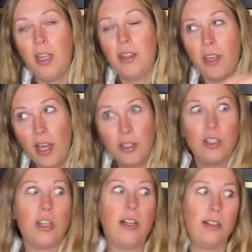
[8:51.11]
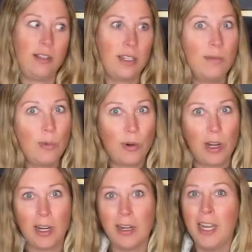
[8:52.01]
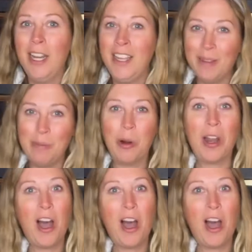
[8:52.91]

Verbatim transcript: The one hundred dollars is more, more